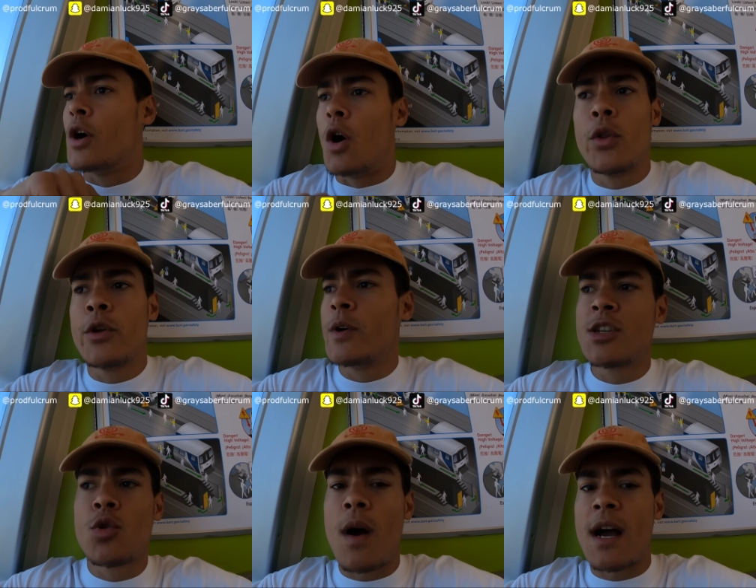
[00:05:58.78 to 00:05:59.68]
the only
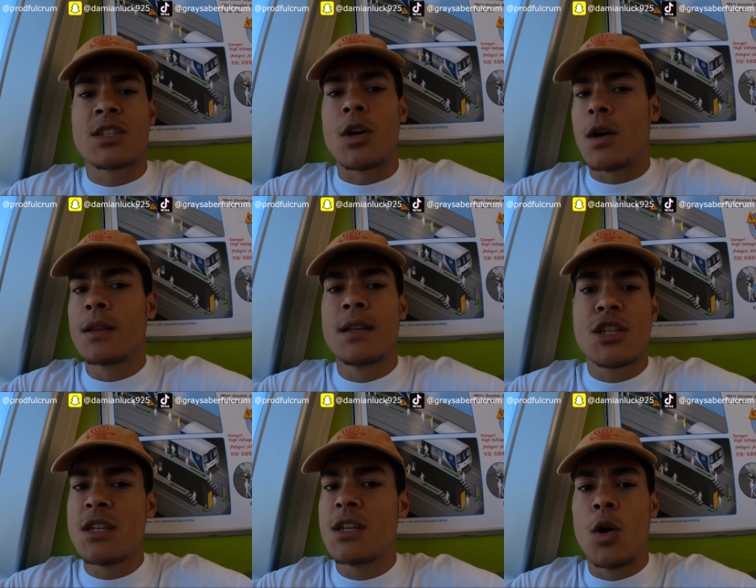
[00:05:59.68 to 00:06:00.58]
reason why I started this
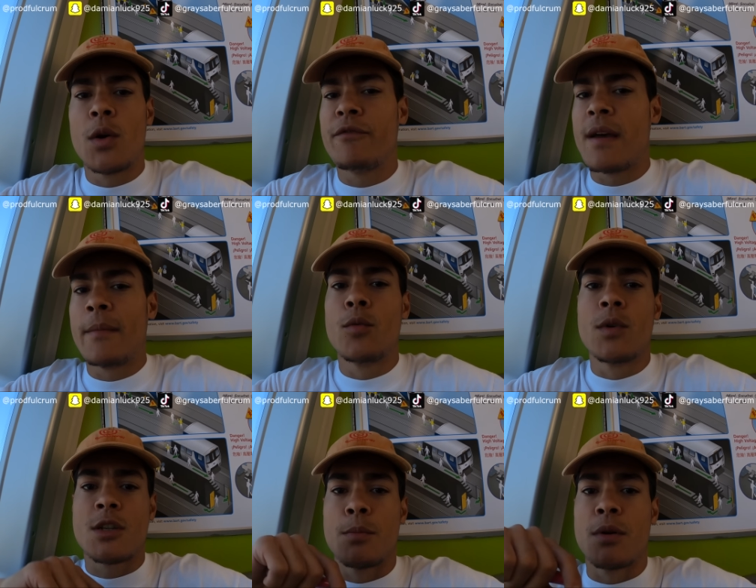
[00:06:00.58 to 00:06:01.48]
shit, Yodie family,
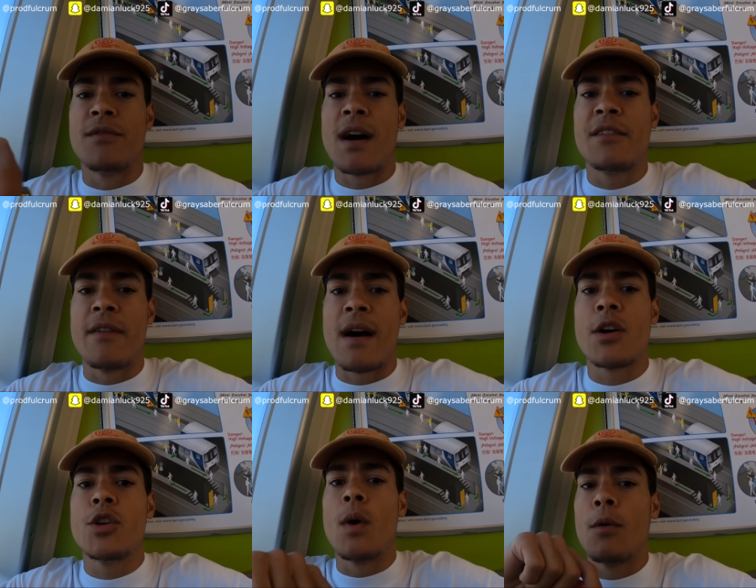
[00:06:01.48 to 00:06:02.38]
was to provide
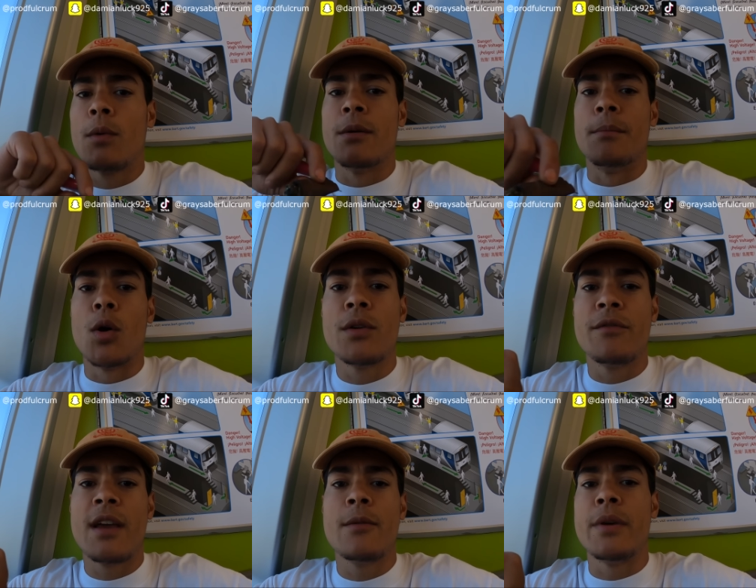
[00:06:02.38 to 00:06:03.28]
value. I want to
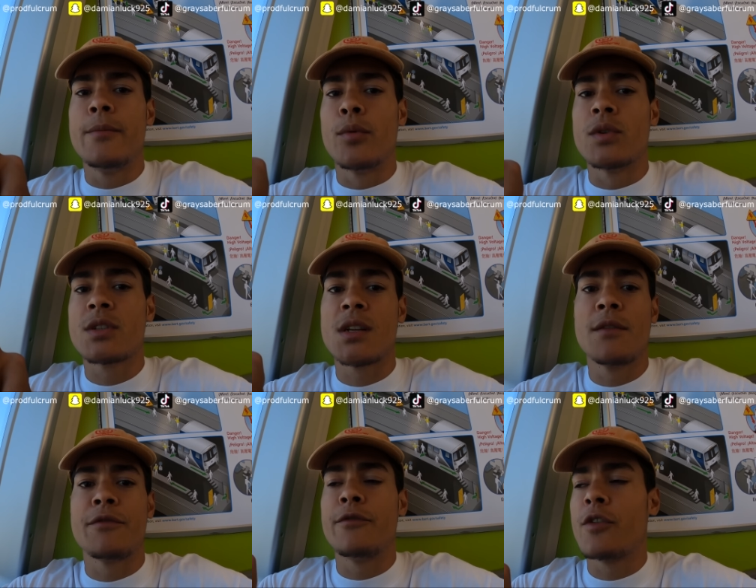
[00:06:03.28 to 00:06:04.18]
motivate people and
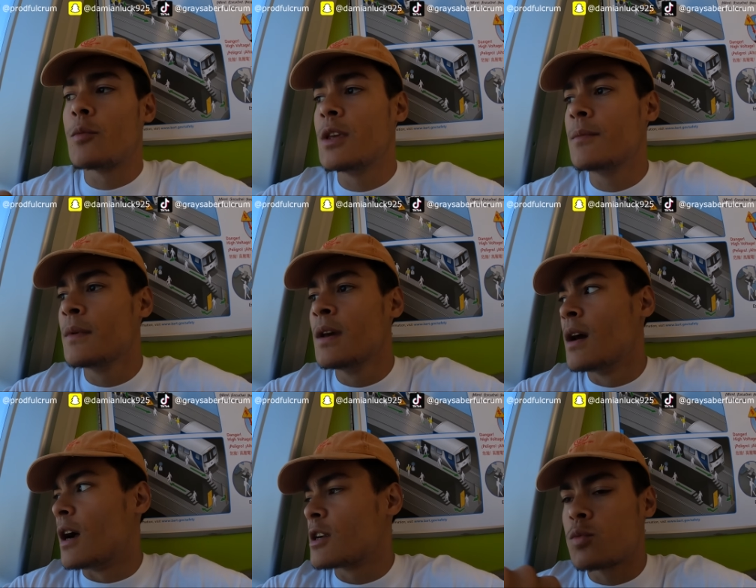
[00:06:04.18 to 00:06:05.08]
stuff, you feel me?
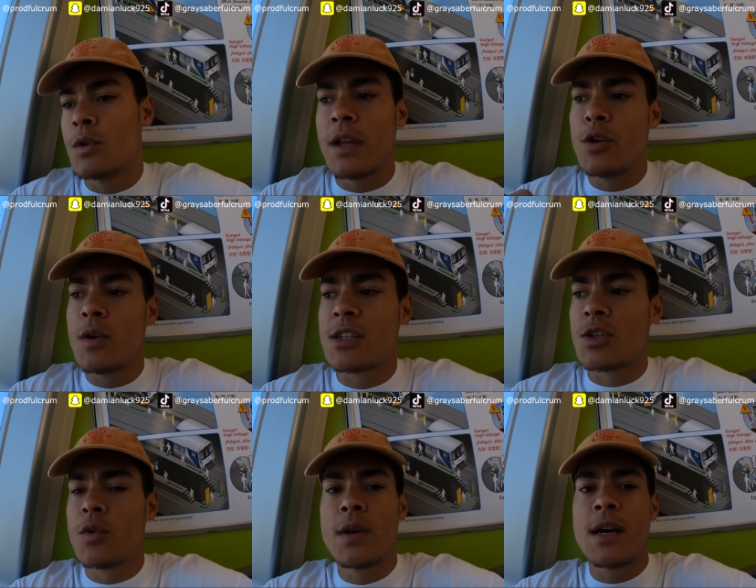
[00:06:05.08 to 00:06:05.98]
I just want to let you guys
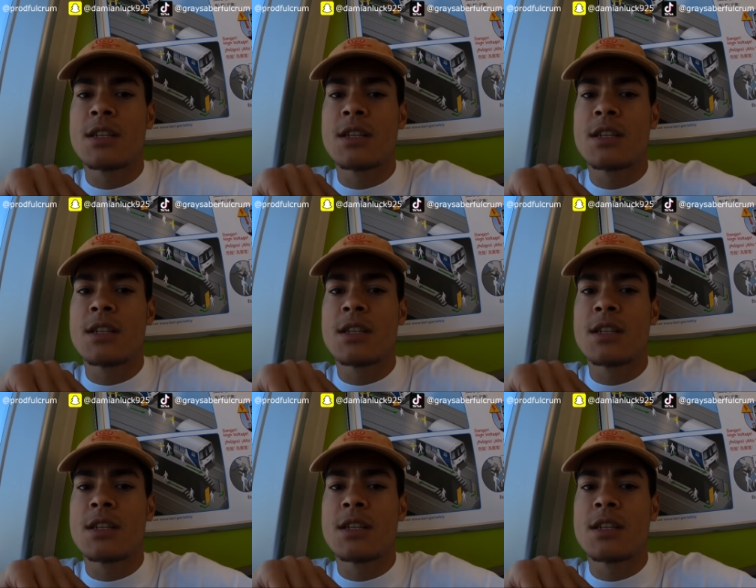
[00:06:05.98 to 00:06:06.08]
know you